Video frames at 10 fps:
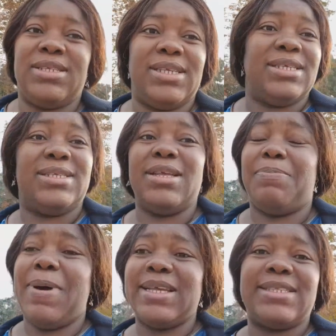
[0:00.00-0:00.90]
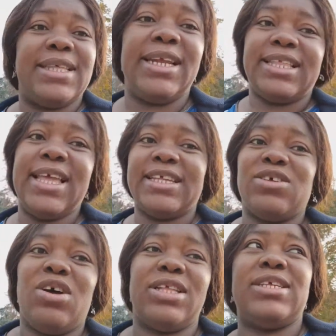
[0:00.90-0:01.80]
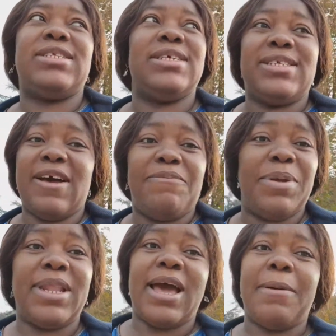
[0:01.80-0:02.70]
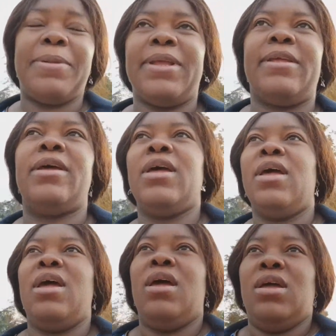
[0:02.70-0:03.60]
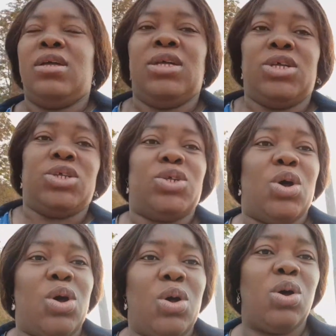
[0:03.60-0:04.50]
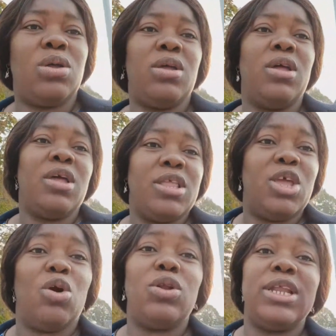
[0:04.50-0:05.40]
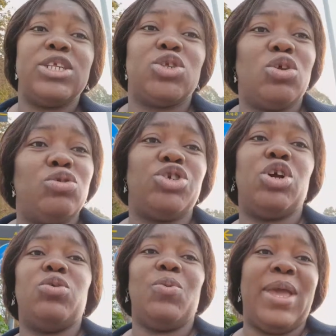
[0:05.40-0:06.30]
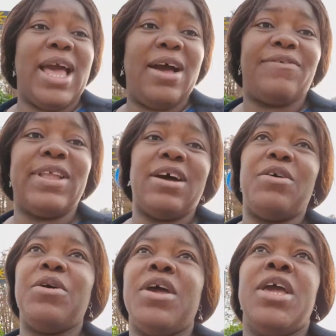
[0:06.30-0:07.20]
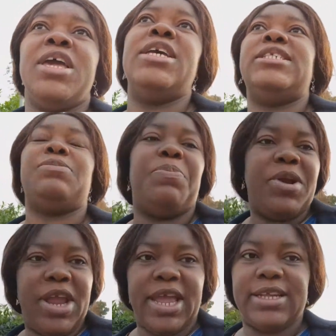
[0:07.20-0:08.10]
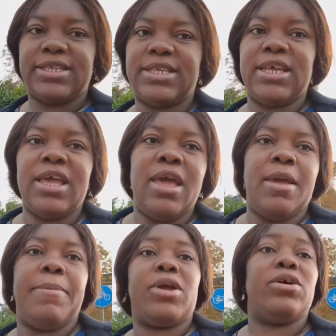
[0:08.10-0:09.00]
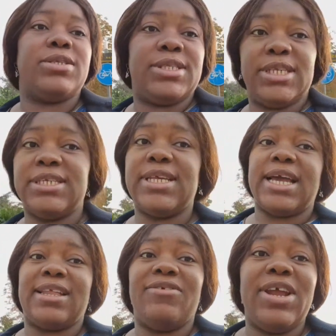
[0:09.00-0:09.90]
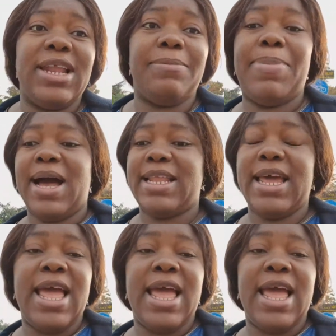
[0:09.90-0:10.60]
since the past 3 days, all these things have been happening. So, the only solution we have now is prayers. Because things are really bad